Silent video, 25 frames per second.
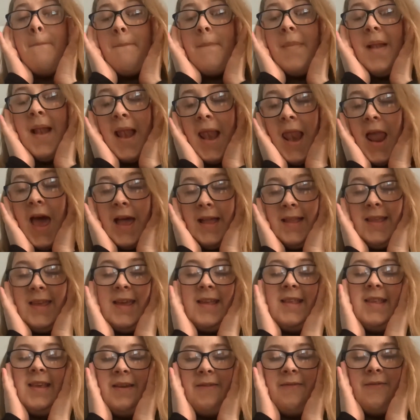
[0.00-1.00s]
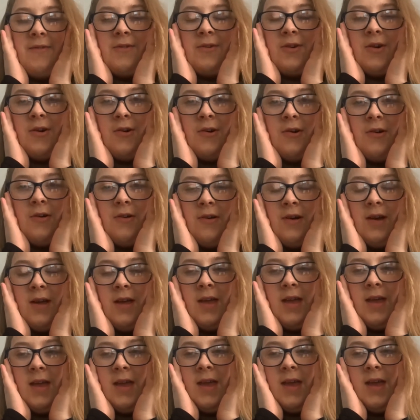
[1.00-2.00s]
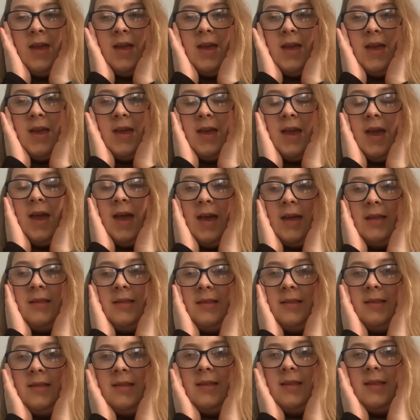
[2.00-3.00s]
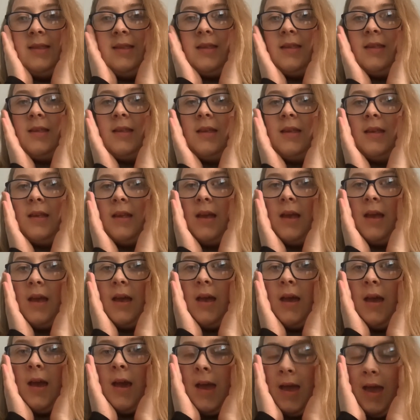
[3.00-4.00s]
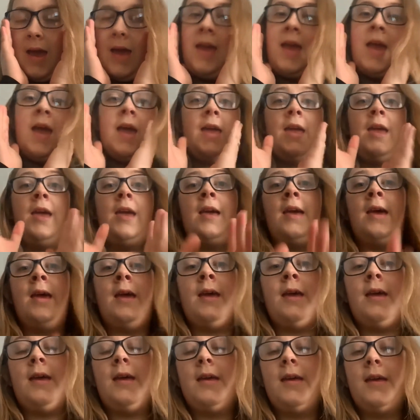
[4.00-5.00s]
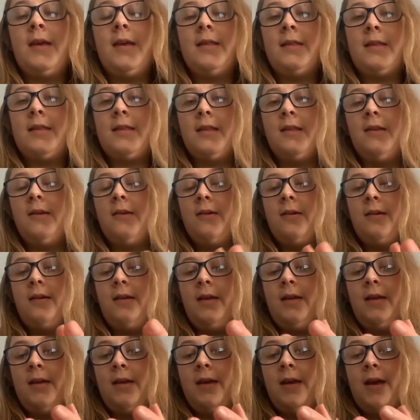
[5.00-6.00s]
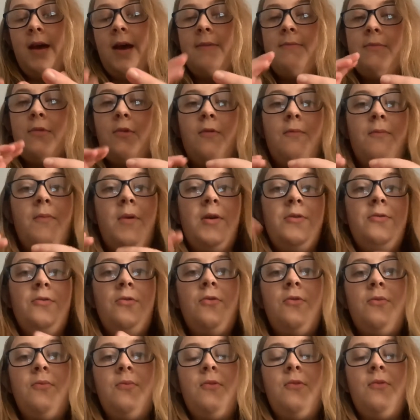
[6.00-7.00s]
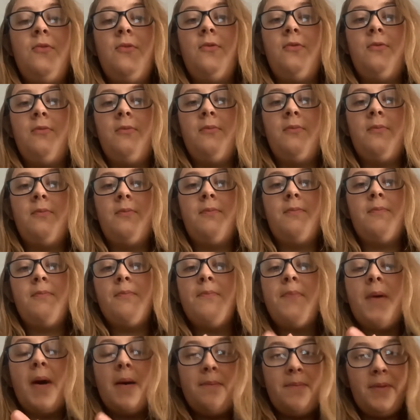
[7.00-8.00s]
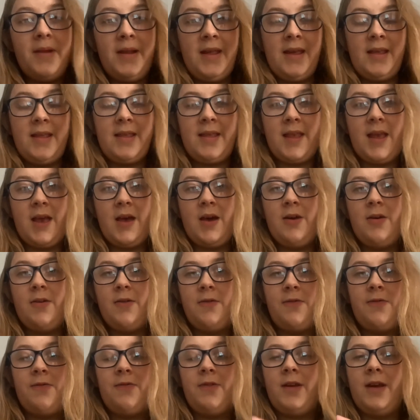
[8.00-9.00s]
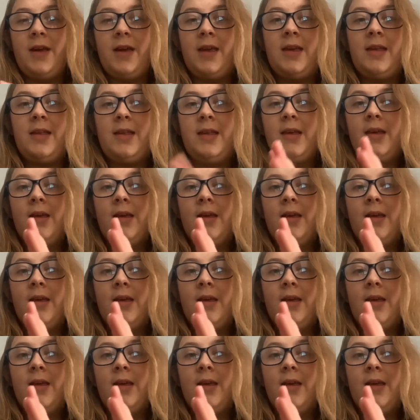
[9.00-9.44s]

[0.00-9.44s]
bloody difficult, and I hate it. I'm not my normal bubbly self, like